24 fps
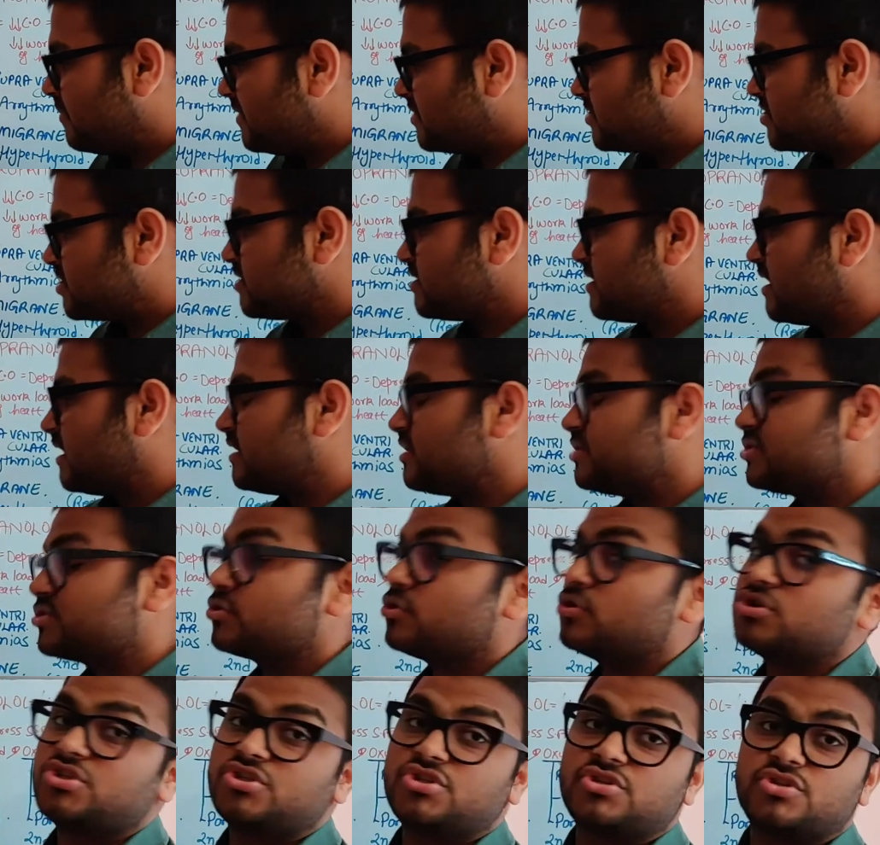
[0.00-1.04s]
pressure that is
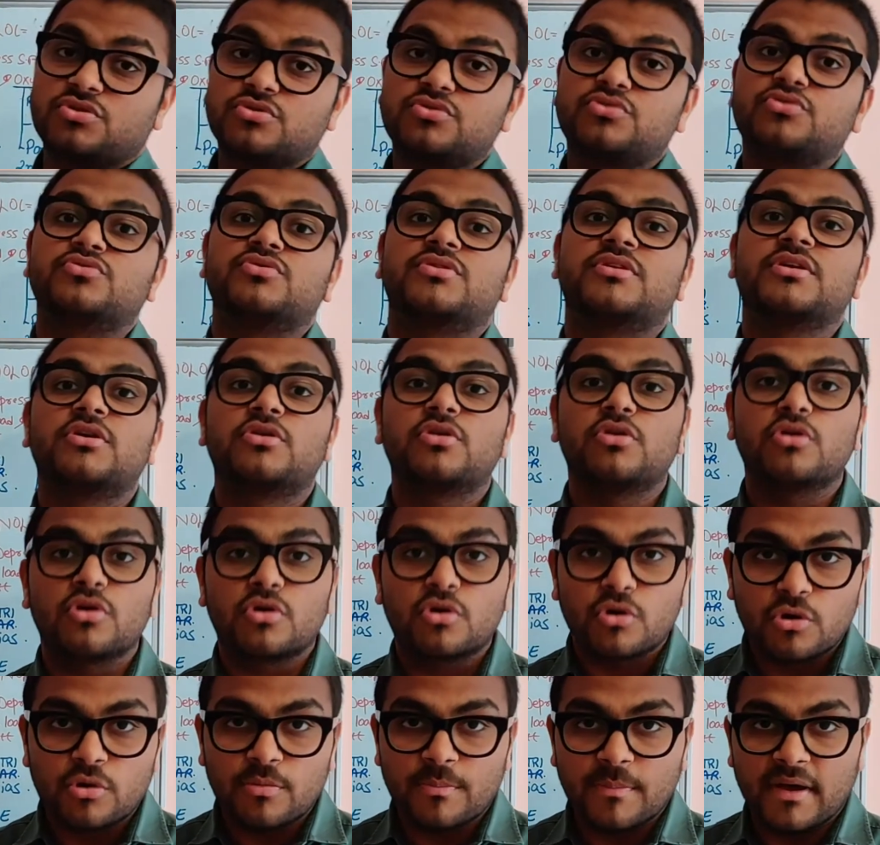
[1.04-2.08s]
caused due to the
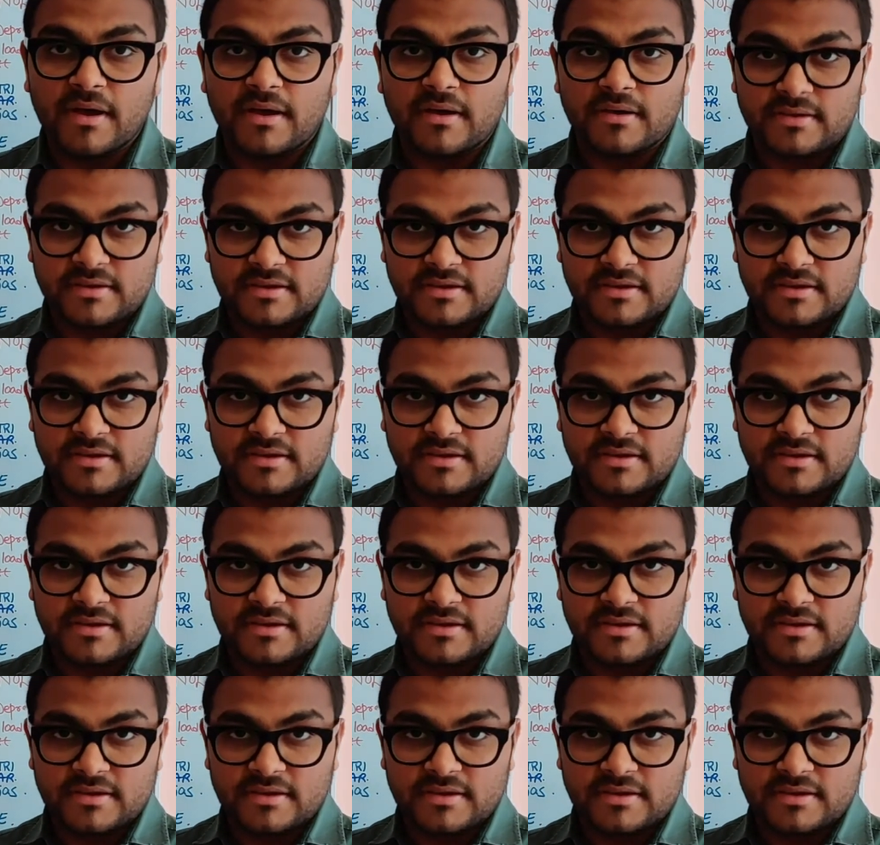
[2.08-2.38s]
glaucoma.